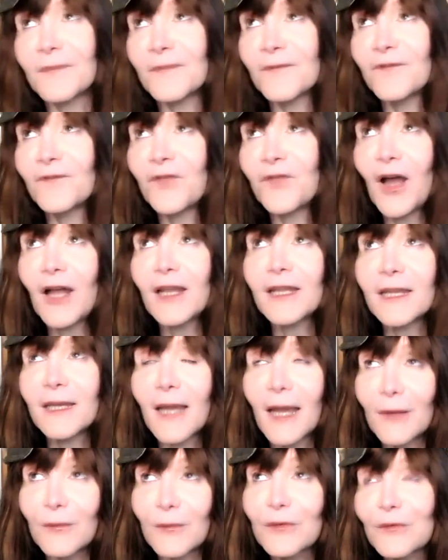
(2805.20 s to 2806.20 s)
funny,
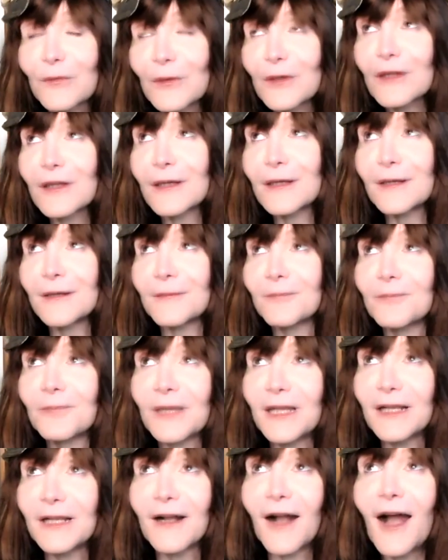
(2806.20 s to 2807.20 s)
I was really
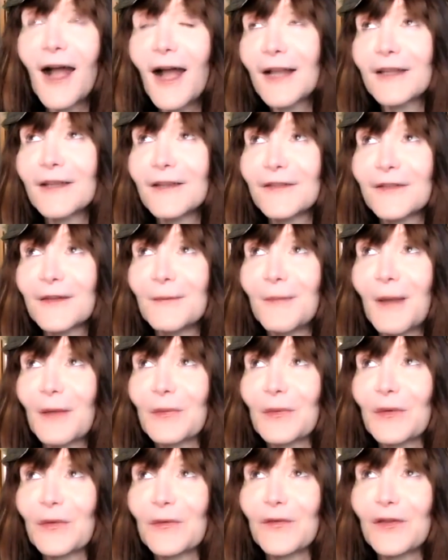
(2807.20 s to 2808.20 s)
being honest about
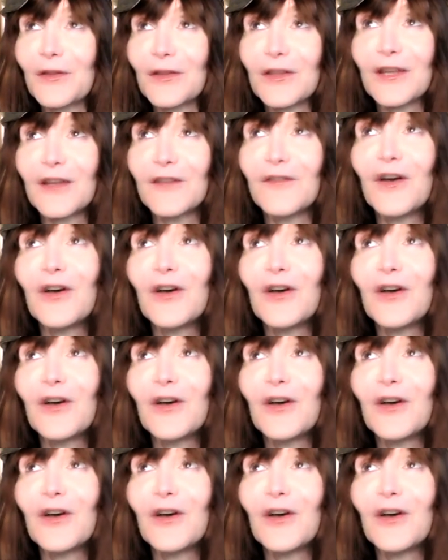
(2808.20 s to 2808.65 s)
this feeling of,